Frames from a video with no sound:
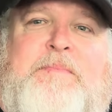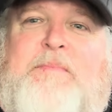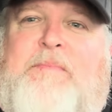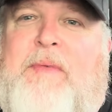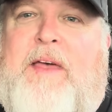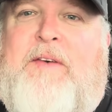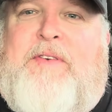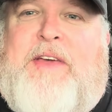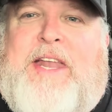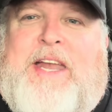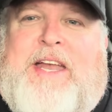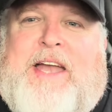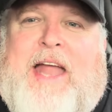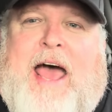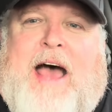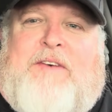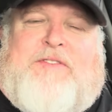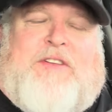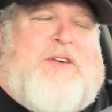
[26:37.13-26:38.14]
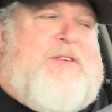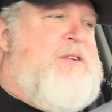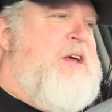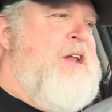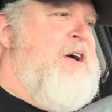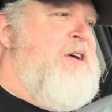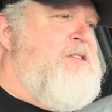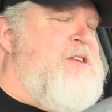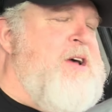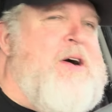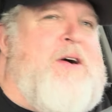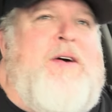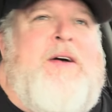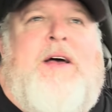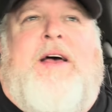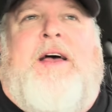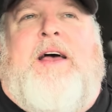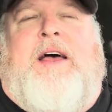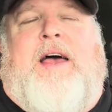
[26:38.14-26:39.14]
if you didn't have to, you know, so,
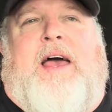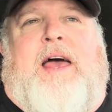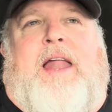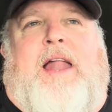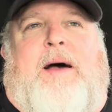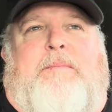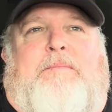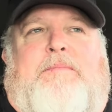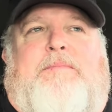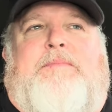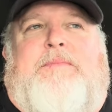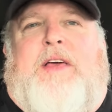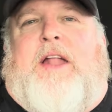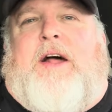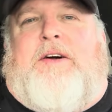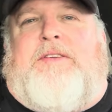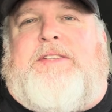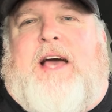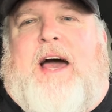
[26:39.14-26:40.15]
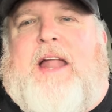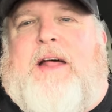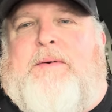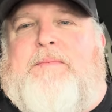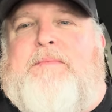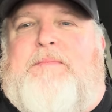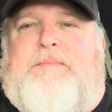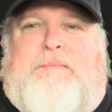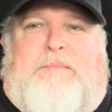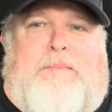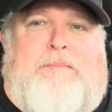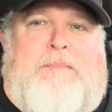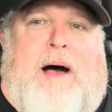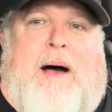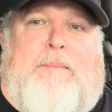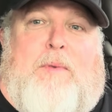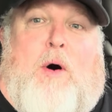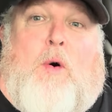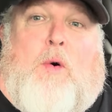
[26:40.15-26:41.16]
and I'm, you know, it's kind of,
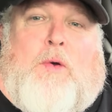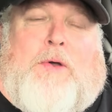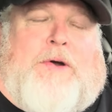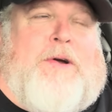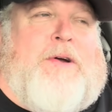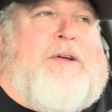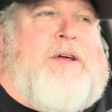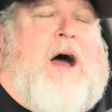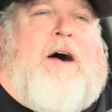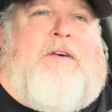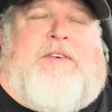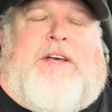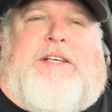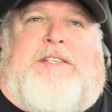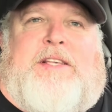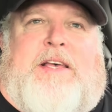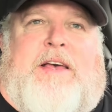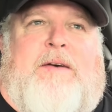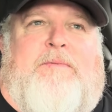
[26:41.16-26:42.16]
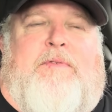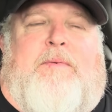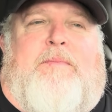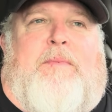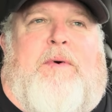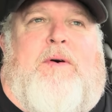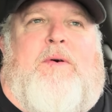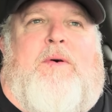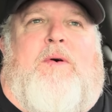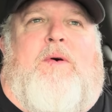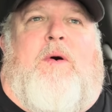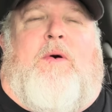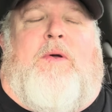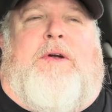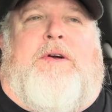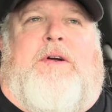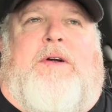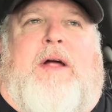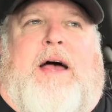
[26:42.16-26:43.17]
I'm older, obviously I'm from
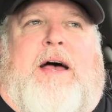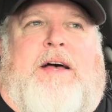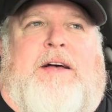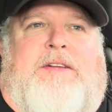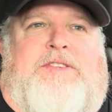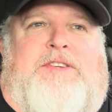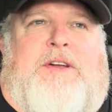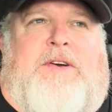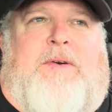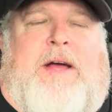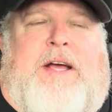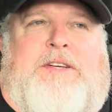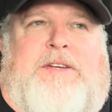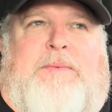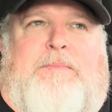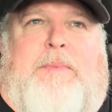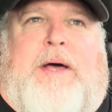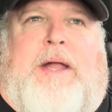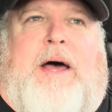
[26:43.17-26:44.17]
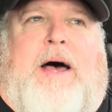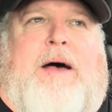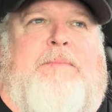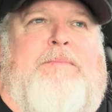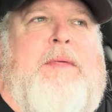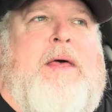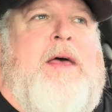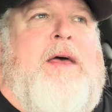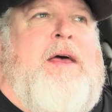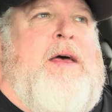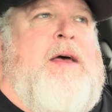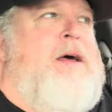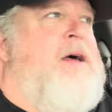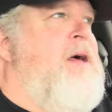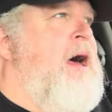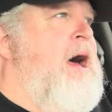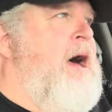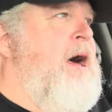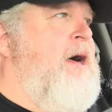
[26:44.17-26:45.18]
older uh, generation, but um,
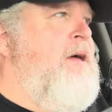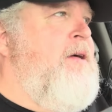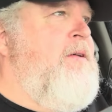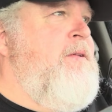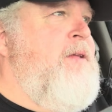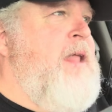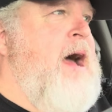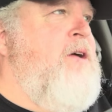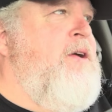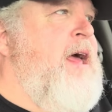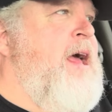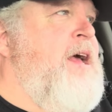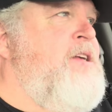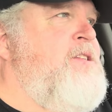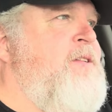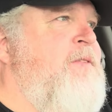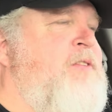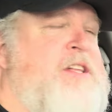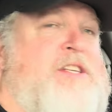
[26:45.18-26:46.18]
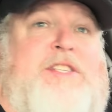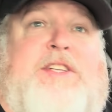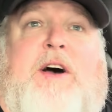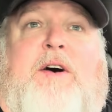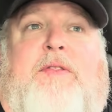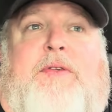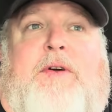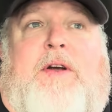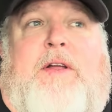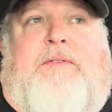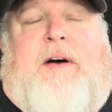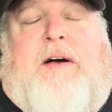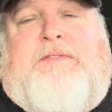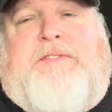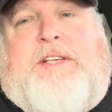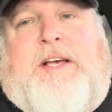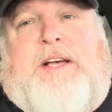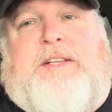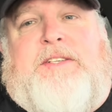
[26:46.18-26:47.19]
uh, nowadays, if it's still
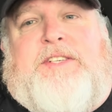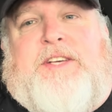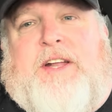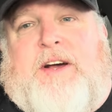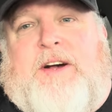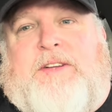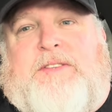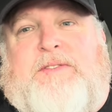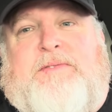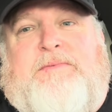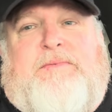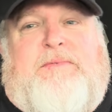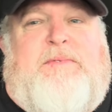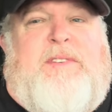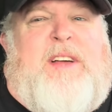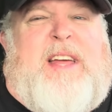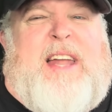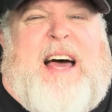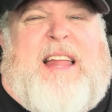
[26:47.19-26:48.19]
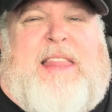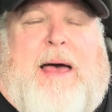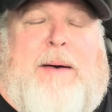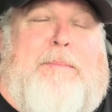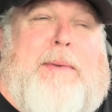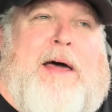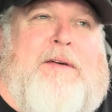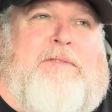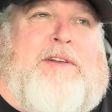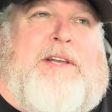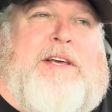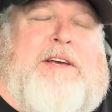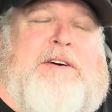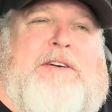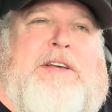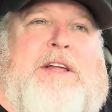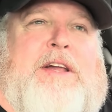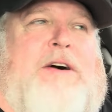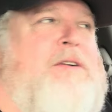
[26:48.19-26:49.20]
35 cents, you know, it's really not that bad of a
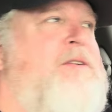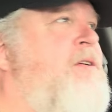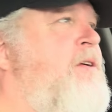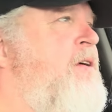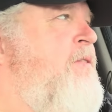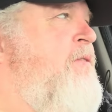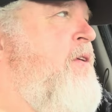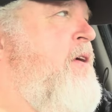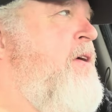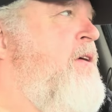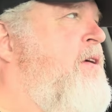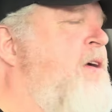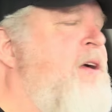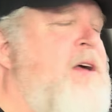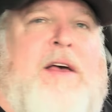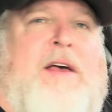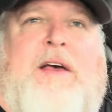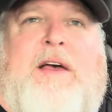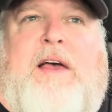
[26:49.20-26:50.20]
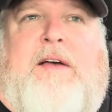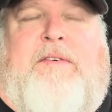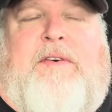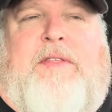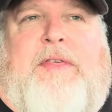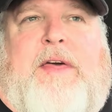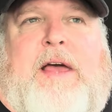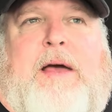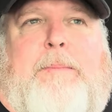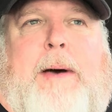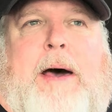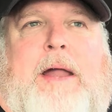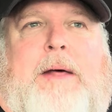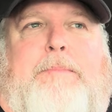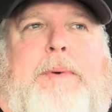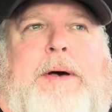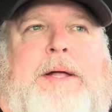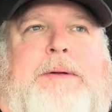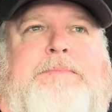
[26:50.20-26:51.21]
deal, you know, if you, if you think about
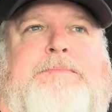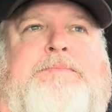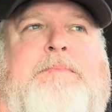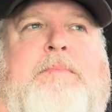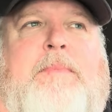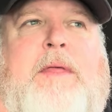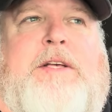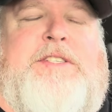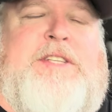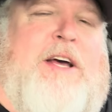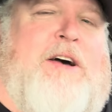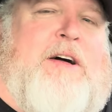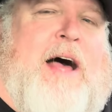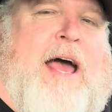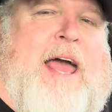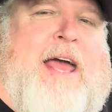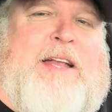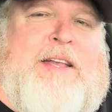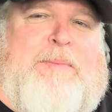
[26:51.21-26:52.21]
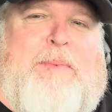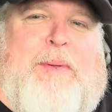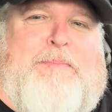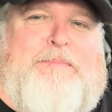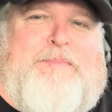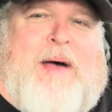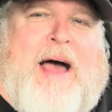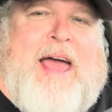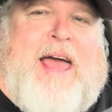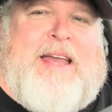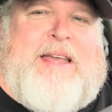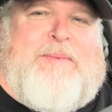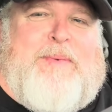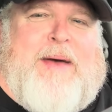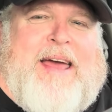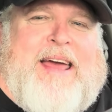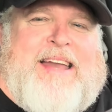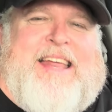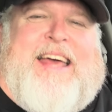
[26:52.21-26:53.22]
it, but still, I hate to, I hate to
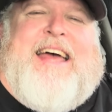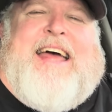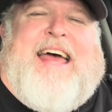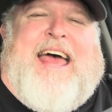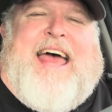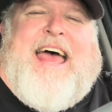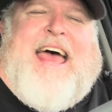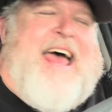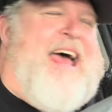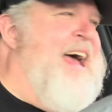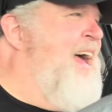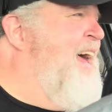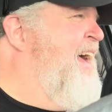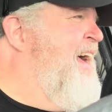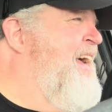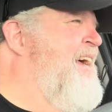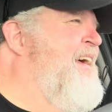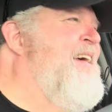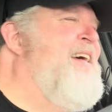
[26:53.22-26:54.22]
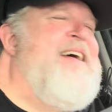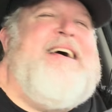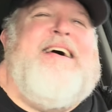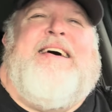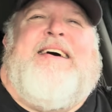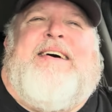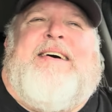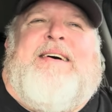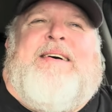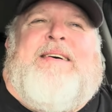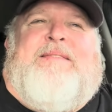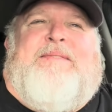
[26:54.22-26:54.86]
pay it.